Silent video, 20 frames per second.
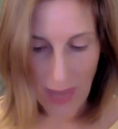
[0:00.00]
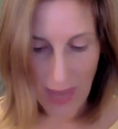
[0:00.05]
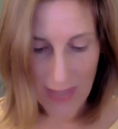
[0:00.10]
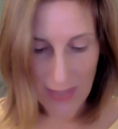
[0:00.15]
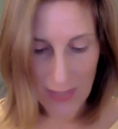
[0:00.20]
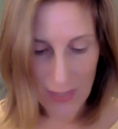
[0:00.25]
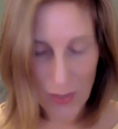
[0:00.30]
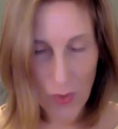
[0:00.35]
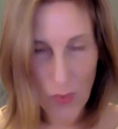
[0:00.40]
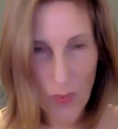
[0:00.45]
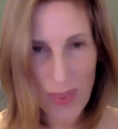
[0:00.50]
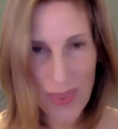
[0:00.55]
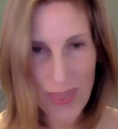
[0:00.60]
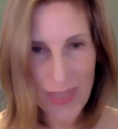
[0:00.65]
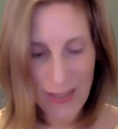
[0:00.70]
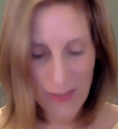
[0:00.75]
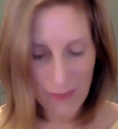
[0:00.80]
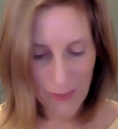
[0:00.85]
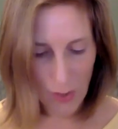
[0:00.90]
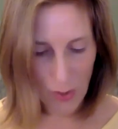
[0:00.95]
And so, one
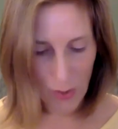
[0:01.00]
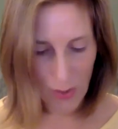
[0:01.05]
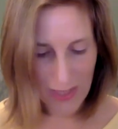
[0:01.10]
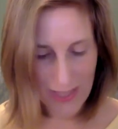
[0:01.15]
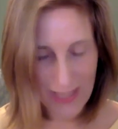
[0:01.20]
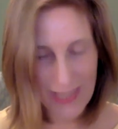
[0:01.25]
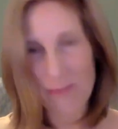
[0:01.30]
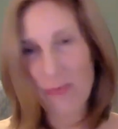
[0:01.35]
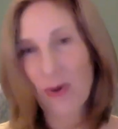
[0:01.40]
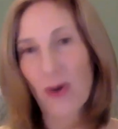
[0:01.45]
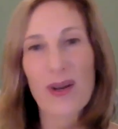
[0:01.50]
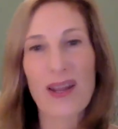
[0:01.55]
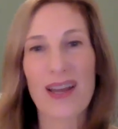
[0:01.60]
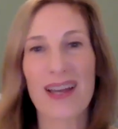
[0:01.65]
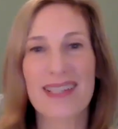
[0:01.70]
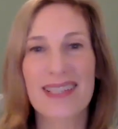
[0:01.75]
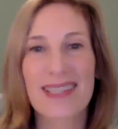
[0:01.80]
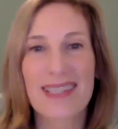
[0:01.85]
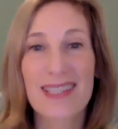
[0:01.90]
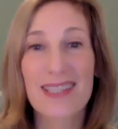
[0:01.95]
thing I've noticed about
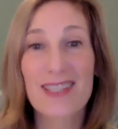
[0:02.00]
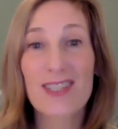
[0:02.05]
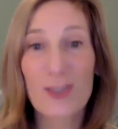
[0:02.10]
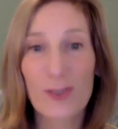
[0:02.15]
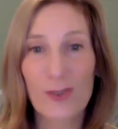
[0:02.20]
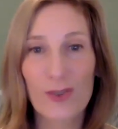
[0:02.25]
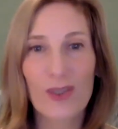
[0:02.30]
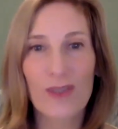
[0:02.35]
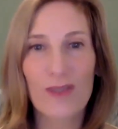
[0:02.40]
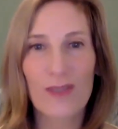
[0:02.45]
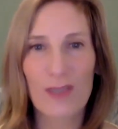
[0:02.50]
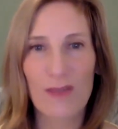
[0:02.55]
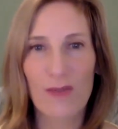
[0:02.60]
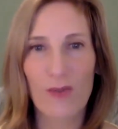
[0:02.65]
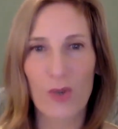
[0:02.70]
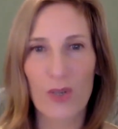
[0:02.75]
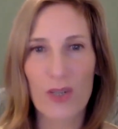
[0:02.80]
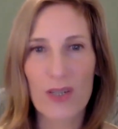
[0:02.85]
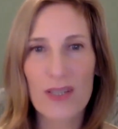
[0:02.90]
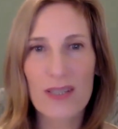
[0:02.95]
us as children of
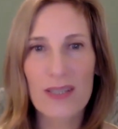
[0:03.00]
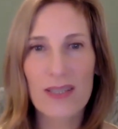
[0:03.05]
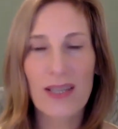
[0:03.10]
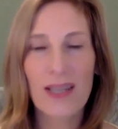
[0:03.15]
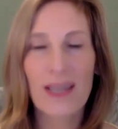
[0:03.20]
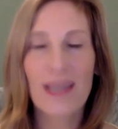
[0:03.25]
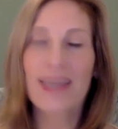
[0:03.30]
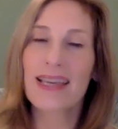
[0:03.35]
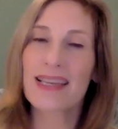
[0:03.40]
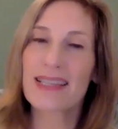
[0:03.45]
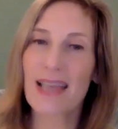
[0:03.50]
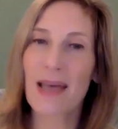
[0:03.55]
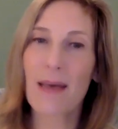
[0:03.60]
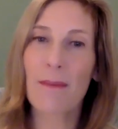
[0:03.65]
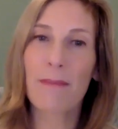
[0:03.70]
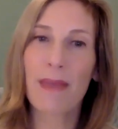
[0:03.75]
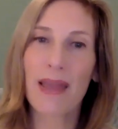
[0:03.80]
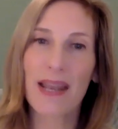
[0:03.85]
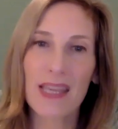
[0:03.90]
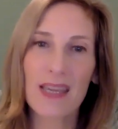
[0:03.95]
divorce is
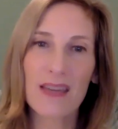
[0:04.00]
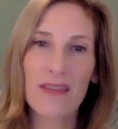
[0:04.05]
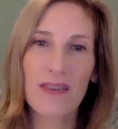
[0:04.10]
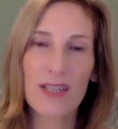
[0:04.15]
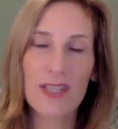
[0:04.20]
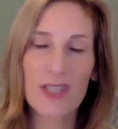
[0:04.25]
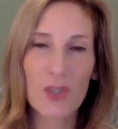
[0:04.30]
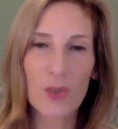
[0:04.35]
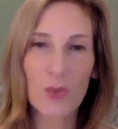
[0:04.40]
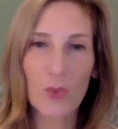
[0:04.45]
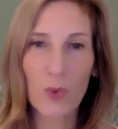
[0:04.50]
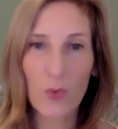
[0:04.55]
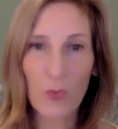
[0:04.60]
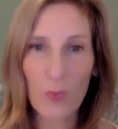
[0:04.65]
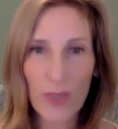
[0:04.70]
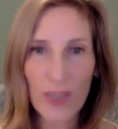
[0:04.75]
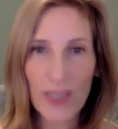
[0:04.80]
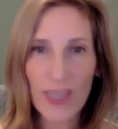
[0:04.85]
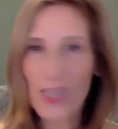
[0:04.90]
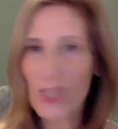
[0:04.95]
that many of us are we're
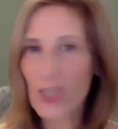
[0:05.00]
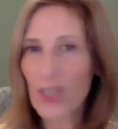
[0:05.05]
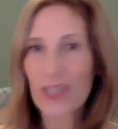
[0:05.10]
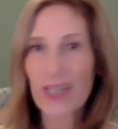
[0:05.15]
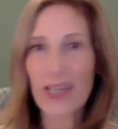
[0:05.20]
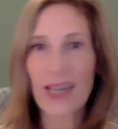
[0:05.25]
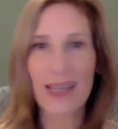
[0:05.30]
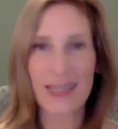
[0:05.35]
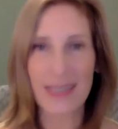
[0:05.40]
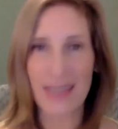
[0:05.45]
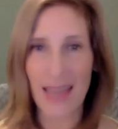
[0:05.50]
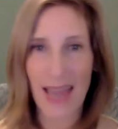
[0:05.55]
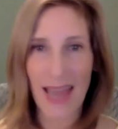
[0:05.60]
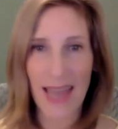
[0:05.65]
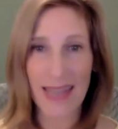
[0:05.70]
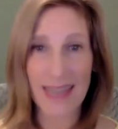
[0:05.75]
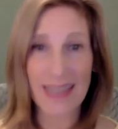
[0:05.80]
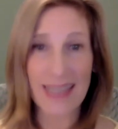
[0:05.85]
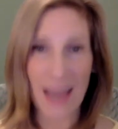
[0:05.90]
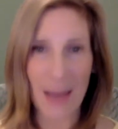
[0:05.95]
really good at
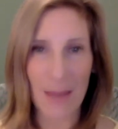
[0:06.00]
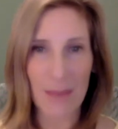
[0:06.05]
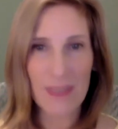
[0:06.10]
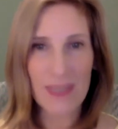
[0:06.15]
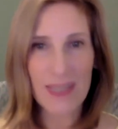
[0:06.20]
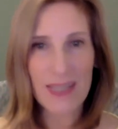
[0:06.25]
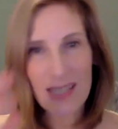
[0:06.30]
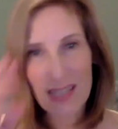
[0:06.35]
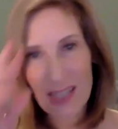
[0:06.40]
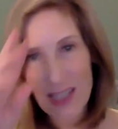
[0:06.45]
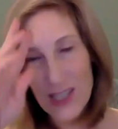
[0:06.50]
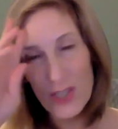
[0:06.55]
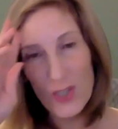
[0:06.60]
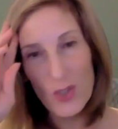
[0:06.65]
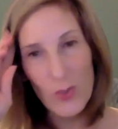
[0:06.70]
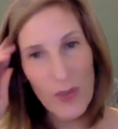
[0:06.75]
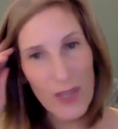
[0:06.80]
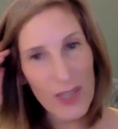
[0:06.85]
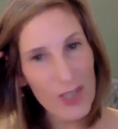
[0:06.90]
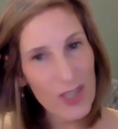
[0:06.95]
adapting to
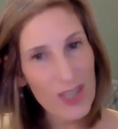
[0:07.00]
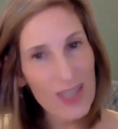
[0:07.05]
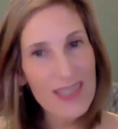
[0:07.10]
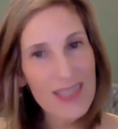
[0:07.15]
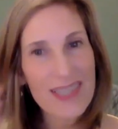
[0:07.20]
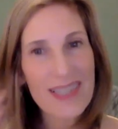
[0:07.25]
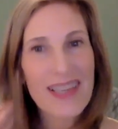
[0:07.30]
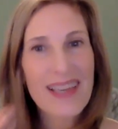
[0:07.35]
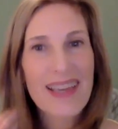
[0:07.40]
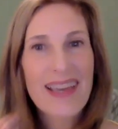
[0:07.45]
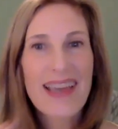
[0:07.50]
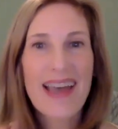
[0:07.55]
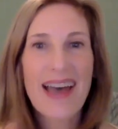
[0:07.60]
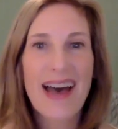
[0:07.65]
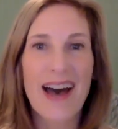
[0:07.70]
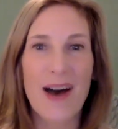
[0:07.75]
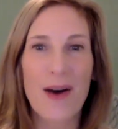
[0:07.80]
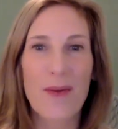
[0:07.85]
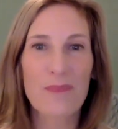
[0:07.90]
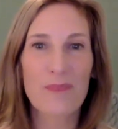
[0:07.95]
situations
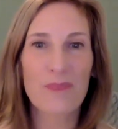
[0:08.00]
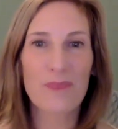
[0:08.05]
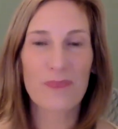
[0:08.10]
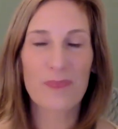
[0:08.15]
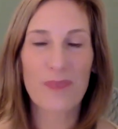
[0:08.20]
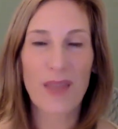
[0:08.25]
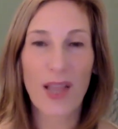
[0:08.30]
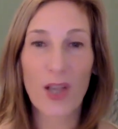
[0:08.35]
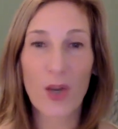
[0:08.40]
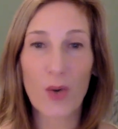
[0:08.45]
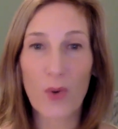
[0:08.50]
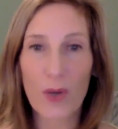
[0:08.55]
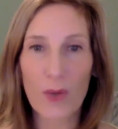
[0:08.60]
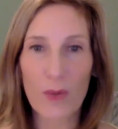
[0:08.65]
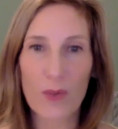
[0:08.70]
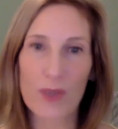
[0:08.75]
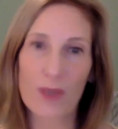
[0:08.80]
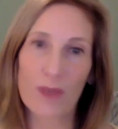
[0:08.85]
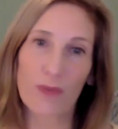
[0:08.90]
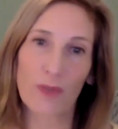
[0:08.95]
and going
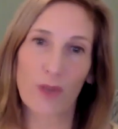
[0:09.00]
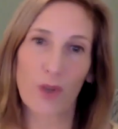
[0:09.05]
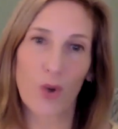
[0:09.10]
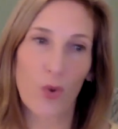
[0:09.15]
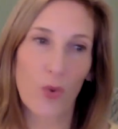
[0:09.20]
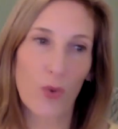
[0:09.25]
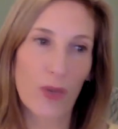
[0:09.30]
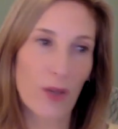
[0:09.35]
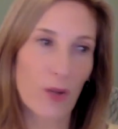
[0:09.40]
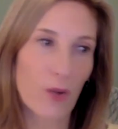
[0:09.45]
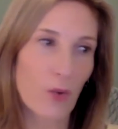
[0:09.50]
with the flow.